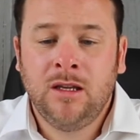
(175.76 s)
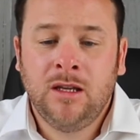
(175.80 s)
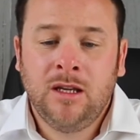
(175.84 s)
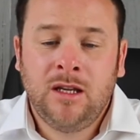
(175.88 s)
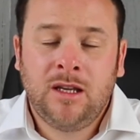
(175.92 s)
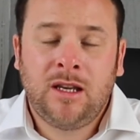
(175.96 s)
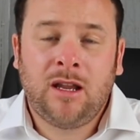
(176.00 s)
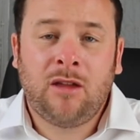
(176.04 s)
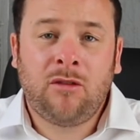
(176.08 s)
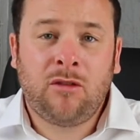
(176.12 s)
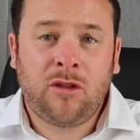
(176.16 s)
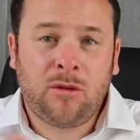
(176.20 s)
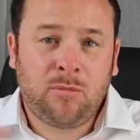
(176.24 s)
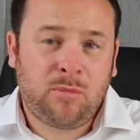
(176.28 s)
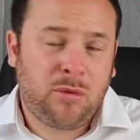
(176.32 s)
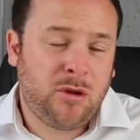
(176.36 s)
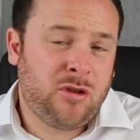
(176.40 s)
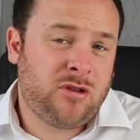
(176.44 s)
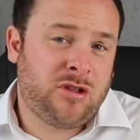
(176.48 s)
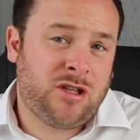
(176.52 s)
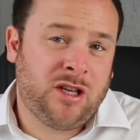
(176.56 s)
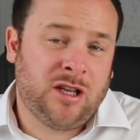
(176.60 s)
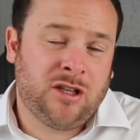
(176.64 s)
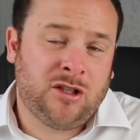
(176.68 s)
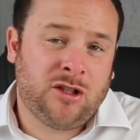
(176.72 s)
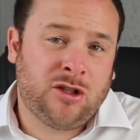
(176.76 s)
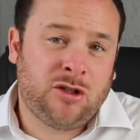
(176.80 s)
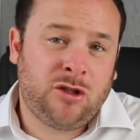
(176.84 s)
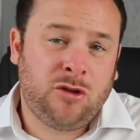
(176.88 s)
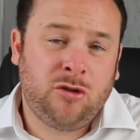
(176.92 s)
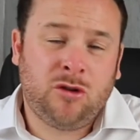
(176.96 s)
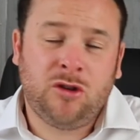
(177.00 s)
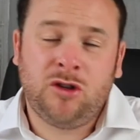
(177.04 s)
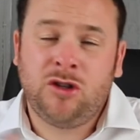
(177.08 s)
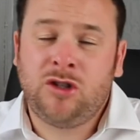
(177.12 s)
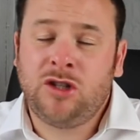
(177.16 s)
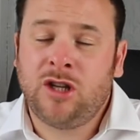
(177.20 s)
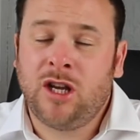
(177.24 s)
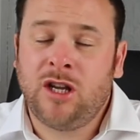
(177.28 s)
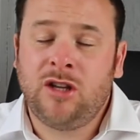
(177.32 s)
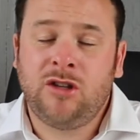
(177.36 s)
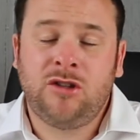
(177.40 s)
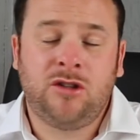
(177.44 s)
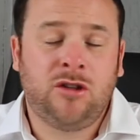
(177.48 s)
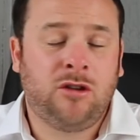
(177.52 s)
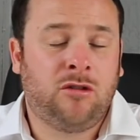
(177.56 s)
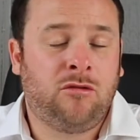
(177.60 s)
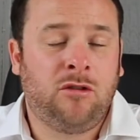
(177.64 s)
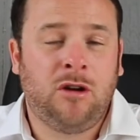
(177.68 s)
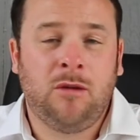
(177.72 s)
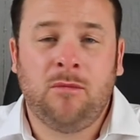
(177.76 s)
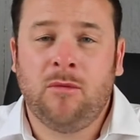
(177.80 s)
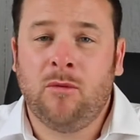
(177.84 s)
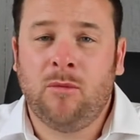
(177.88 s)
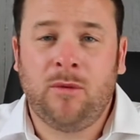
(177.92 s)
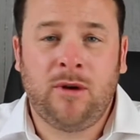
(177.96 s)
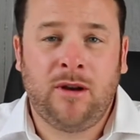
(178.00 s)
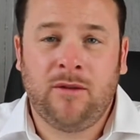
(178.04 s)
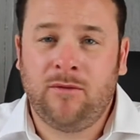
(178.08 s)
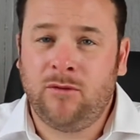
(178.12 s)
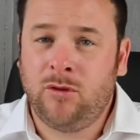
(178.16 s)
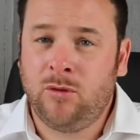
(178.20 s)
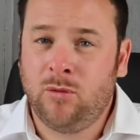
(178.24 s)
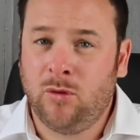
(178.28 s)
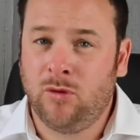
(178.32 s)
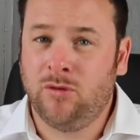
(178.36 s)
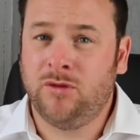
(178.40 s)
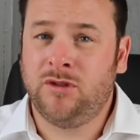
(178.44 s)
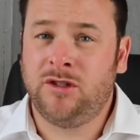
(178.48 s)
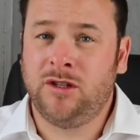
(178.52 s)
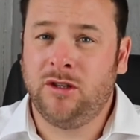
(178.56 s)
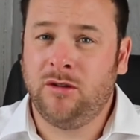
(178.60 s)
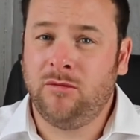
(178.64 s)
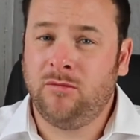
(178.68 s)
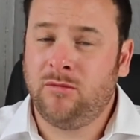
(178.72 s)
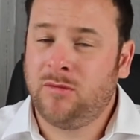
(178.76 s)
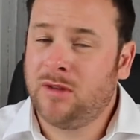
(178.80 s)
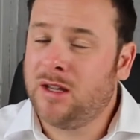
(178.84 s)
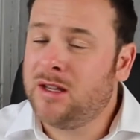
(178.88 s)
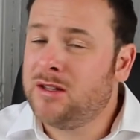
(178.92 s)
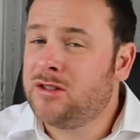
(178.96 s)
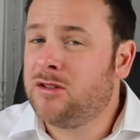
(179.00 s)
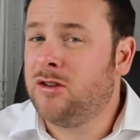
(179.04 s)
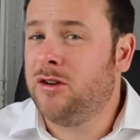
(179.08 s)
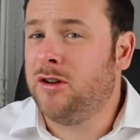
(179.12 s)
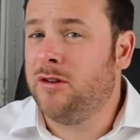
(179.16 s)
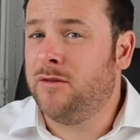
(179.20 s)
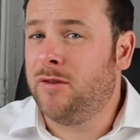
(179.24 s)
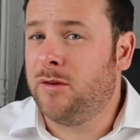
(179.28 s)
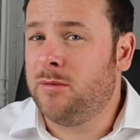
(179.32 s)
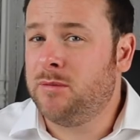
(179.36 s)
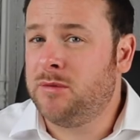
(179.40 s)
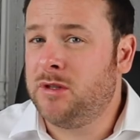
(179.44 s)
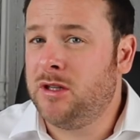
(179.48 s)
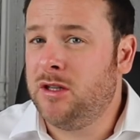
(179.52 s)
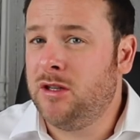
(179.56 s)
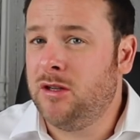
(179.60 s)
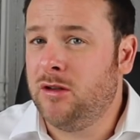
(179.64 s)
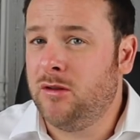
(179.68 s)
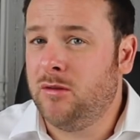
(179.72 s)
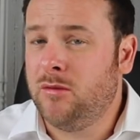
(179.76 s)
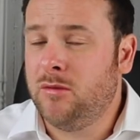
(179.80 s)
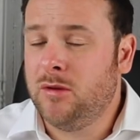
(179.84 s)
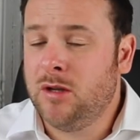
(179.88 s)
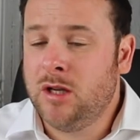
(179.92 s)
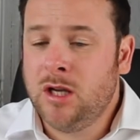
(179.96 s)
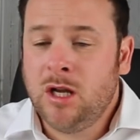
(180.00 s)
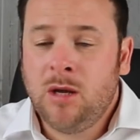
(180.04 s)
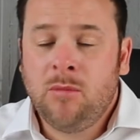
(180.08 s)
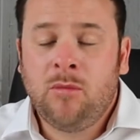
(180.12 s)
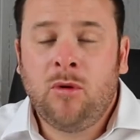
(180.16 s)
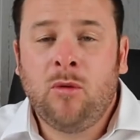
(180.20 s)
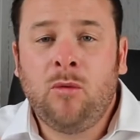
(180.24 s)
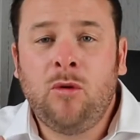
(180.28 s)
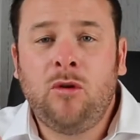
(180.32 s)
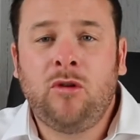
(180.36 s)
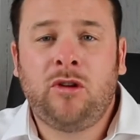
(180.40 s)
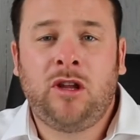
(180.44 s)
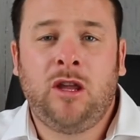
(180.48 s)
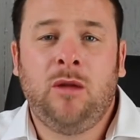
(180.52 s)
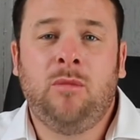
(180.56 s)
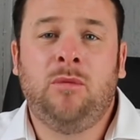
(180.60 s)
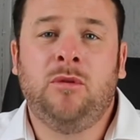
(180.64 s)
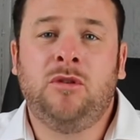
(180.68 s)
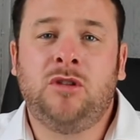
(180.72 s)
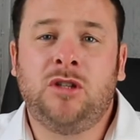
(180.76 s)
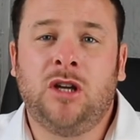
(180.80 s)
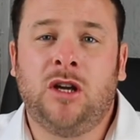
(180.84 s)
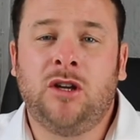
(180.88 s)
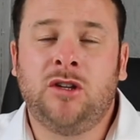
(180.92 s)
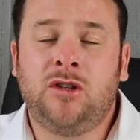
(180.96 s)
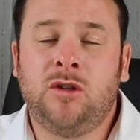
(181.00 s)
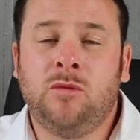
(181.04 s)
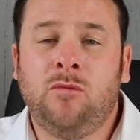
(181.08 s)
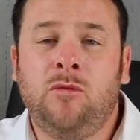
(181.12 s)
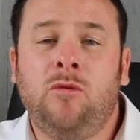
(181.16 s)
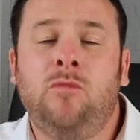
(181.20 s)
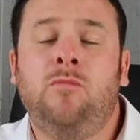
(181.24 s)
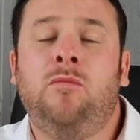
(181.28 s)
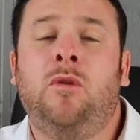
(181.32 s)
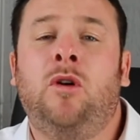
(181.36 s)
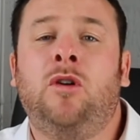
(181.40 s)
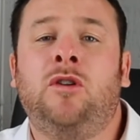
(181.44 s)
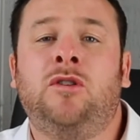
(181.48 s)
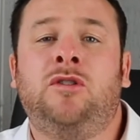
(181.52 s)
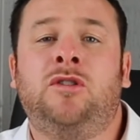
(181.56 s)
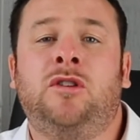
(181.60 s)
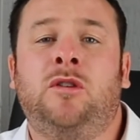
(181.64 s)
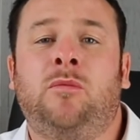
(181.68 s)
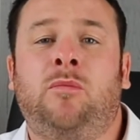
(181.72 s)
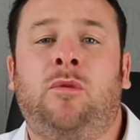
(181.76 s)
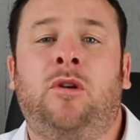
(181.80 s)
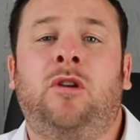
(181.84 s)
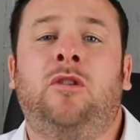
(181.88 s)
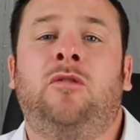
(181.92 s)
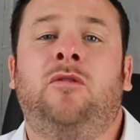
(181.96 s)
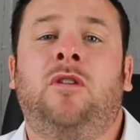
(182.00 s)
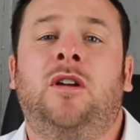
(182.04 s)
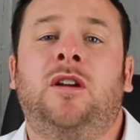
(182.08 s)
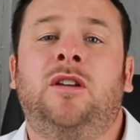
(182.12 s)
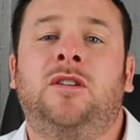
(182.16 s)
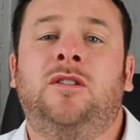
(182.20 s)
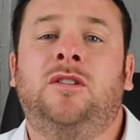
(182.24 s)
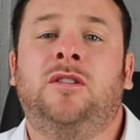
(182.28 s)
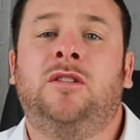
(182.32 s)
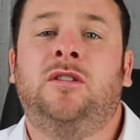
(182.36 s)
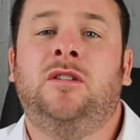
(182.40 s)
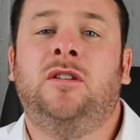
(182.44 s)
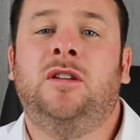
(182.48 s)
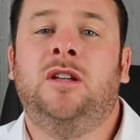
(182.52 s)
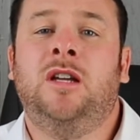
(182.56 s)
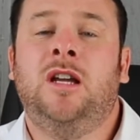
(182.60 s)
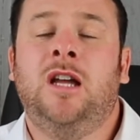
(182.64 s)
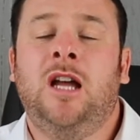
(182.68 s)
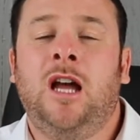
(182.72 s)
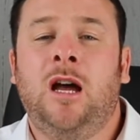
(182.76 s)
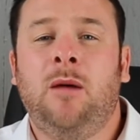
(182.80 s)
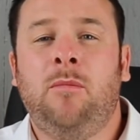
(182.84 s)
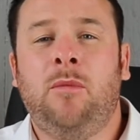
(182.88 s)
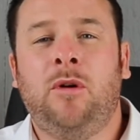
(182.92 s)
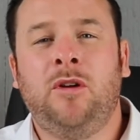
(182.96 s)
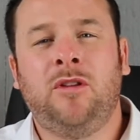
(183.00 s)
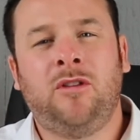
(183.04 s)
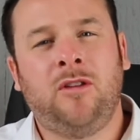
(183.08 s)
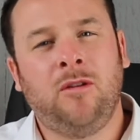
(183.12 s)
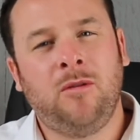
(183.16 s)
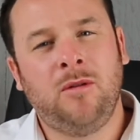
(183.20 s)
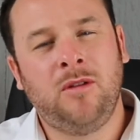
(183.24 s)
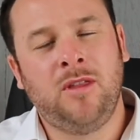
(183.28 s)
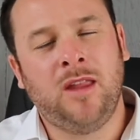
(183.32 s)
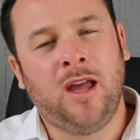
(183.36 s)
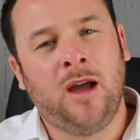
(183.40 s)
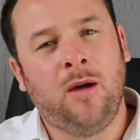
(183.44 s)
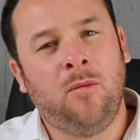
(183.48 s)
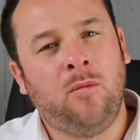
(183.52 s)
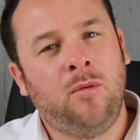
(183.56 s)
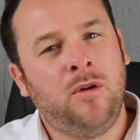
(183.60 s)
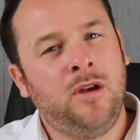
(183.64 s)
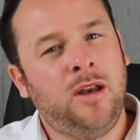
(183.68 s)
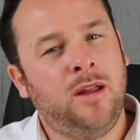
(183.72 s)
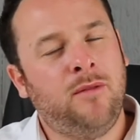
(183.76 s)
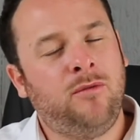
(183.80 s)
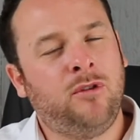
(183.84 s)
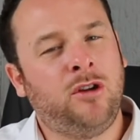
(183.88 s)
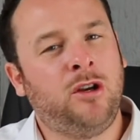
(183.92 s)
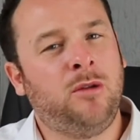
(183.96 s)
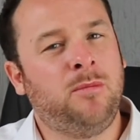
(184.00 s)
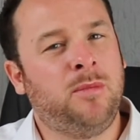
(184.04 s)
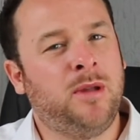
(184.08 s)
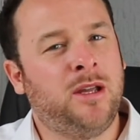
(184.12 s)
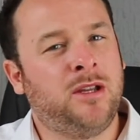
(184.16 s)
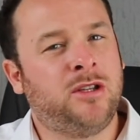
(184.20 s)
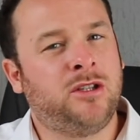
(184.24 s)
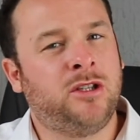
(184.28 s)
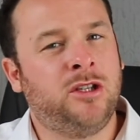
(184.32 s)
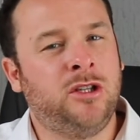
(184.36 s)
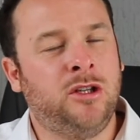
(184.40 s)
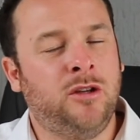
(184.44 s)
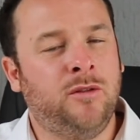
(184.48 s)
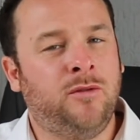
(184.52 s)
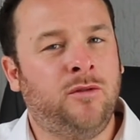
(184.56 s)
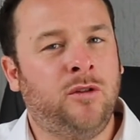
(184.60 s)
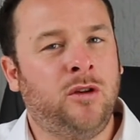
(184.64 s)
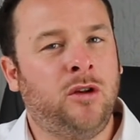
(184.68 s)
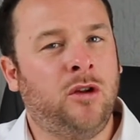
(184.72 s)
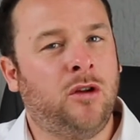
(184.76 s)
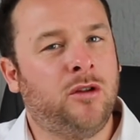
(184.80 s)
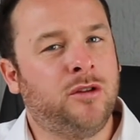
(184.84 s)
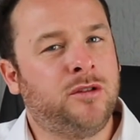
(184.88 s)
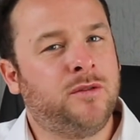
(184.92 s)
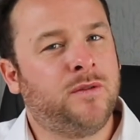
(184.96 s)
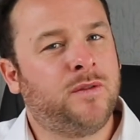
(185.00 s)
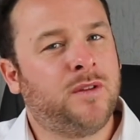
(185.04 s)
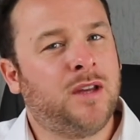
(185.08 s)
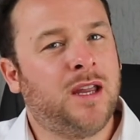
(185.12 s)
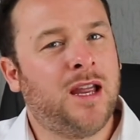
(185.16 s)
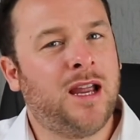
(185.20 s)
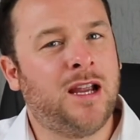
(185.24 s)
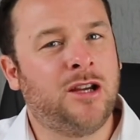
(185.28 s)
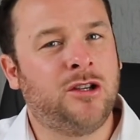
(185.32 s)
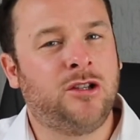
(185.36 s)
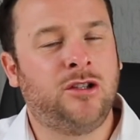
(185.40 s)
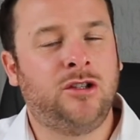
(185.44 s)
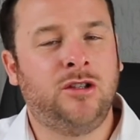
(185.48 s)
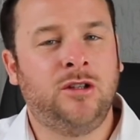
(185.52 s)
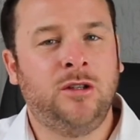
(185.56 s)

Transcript: Now the beauty is you can change the agreement whenever you want to. That's kind of up to you. But we'll keep in touch and we'll monitor the progress. And by doing that, we're never going to be asking you for lots of cash.